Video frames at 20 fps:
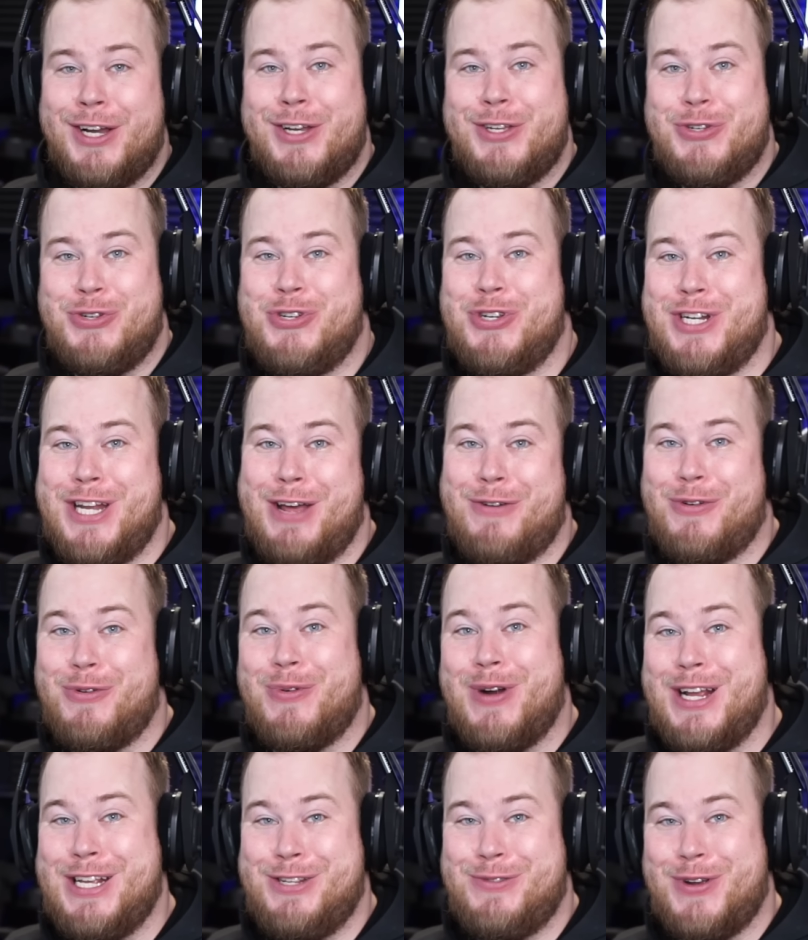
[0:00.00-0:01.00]
you should never
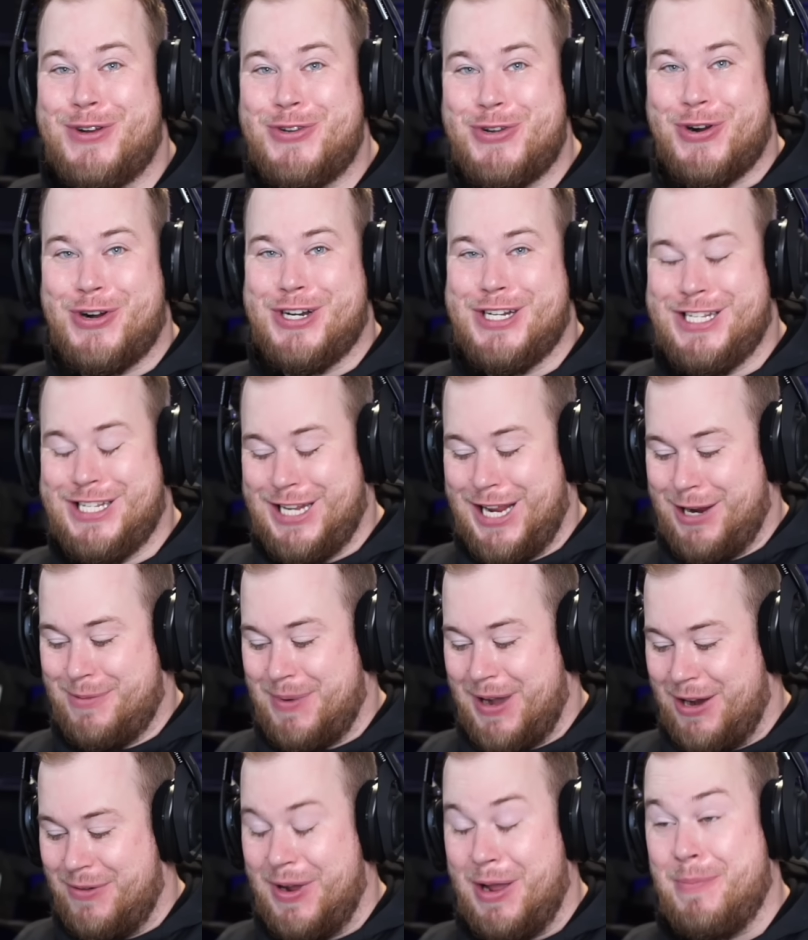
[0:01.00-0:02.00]
raise when you're sick,
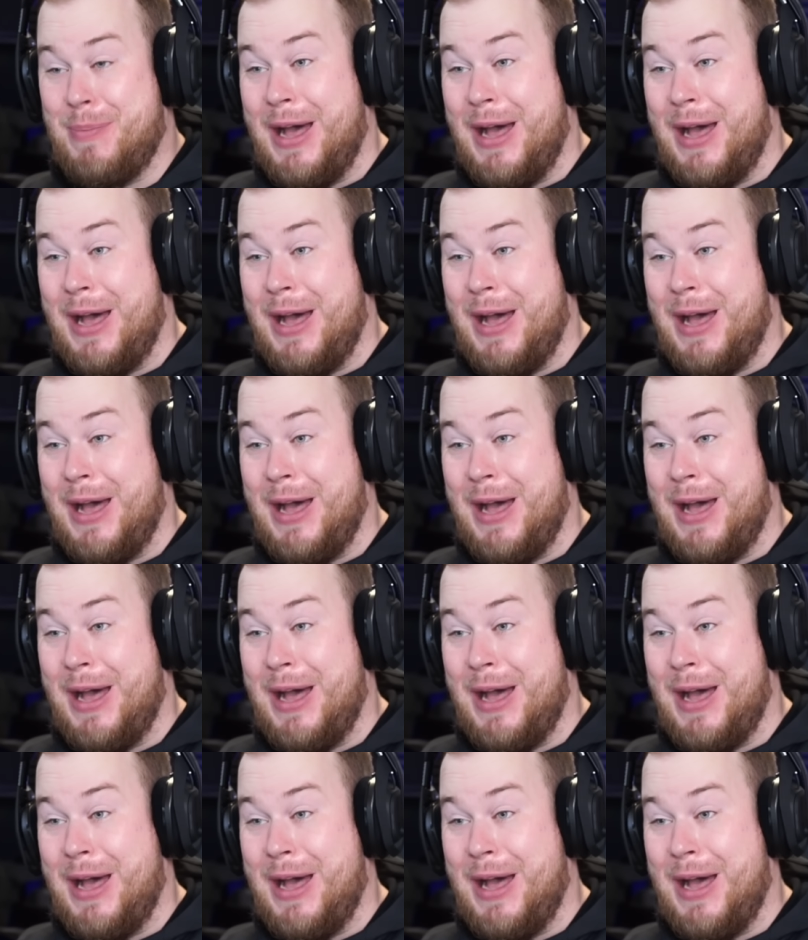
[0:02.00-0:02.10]
by the way.